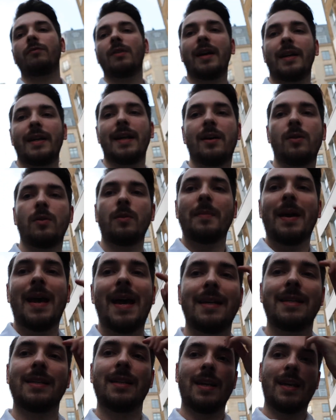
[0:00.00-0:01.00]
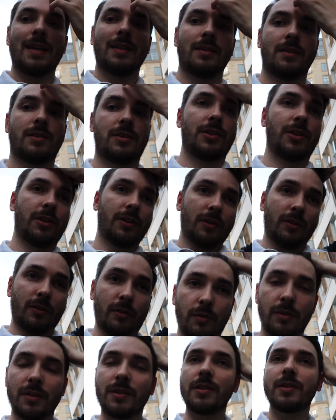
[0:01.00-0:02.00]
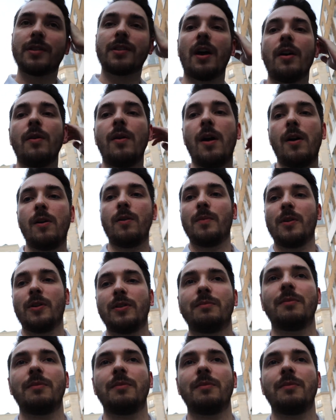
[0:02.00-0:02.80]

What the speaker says: Right now I'm heading into Soho because